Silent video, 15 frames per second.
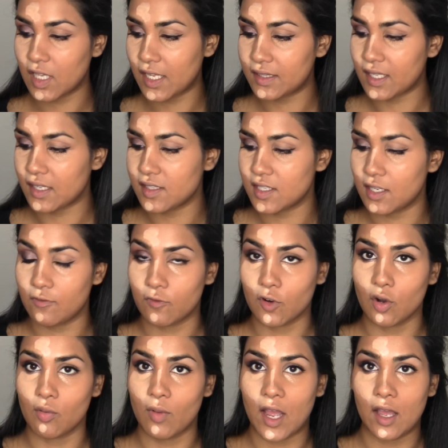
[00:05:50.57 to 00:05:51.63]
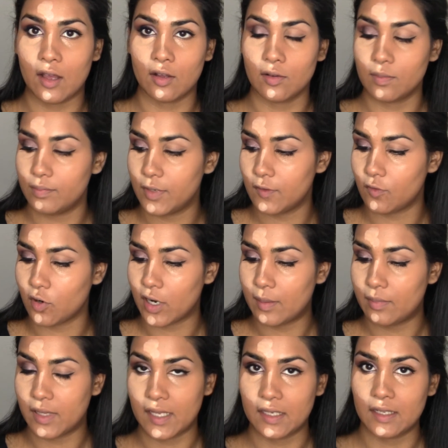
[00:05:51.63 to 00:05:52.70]
let that sit for a while before I
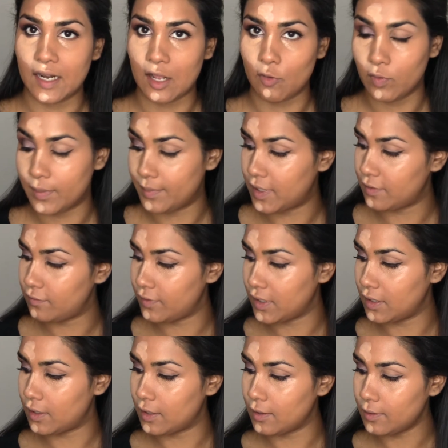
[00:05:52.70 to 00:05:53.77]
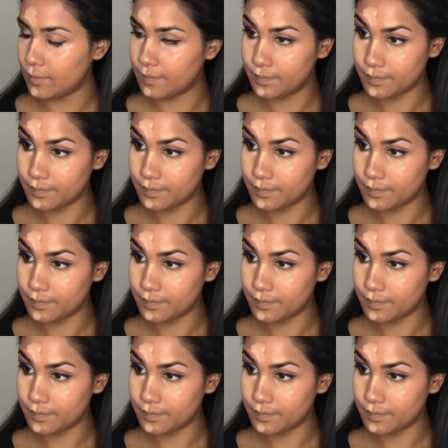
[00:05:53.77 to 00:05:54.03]
blend it out with my finger.